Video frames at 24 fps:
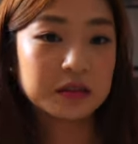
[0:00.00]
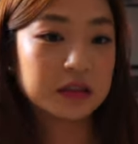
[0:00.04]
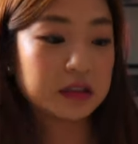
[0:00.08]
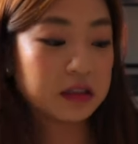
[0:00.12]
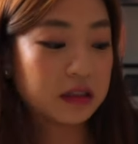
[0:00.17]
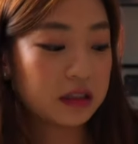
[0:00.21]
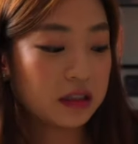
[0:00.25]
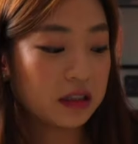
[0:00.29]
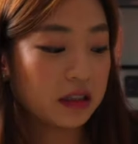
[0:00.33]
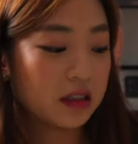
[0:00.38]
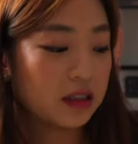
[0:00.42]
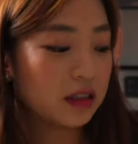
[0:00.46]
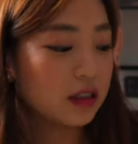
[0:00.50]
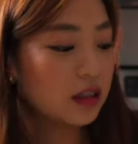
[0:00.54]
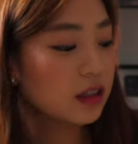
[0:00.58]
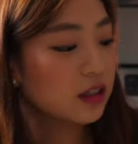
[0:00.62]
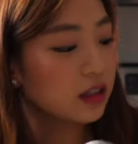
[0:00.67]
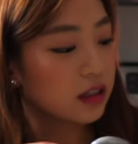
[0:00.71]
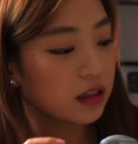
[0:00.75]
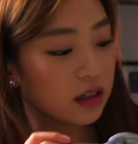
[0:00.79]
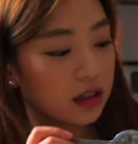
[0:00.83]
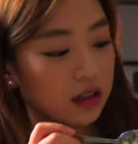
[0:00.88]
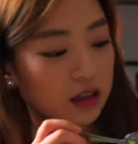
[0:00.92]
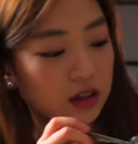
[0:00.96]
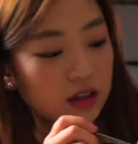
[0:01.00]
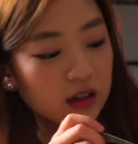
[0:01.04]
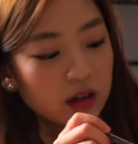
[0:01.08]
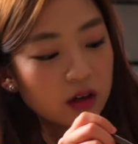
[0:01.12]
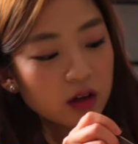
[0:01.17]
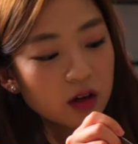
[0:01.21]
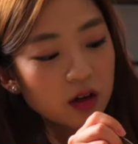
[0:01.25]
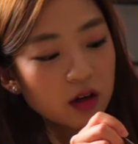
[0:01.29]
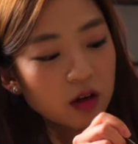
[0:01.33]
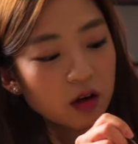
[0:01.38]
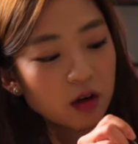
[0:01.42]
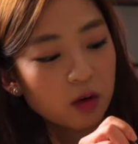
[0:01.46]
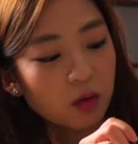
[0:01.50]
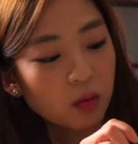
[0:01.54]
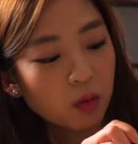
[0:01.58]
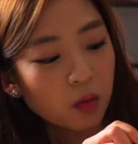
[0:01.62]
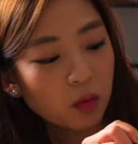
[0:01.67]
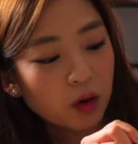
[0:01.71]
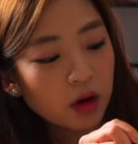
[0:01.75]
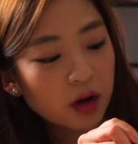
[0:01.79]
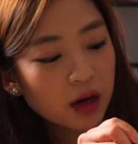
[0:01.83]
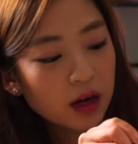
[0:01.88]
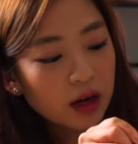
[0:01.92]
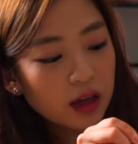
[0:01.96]
see
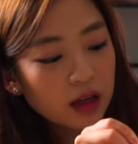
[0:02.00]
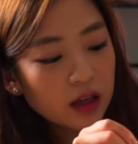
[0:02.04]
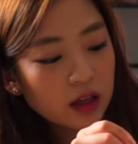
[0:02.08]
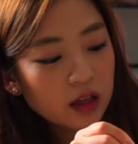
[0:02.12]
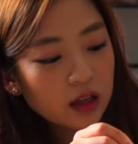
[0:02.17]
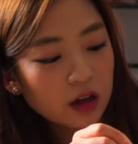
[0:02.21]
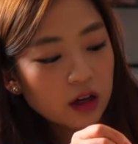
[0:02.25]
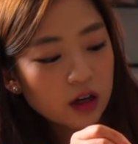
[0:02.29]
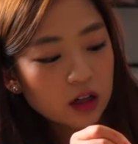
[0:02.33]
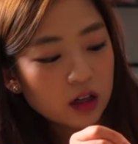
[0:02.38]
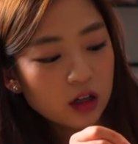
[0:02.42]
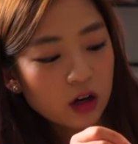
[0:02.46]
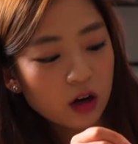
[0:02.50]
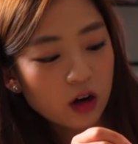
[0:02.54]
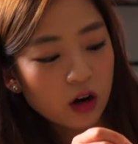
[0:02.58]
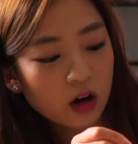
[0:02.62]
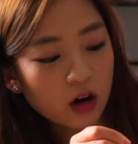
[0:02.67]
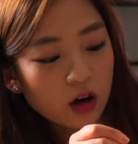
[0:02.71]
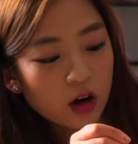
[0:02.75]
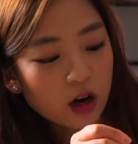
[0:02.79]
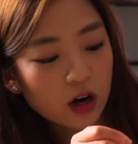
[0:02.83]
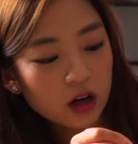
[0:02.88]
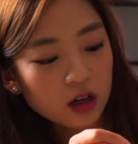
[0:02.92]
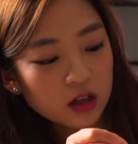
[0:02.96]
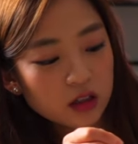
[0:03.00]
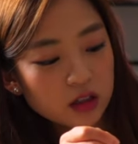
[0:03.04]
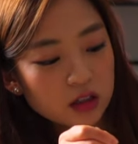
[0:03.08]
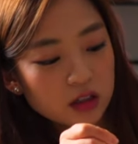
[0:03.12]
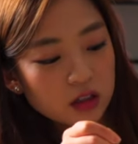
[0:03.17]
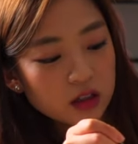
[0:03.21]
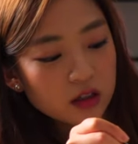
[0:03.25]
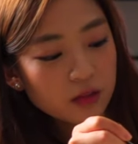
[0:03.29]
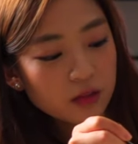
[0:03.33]
what I can concoct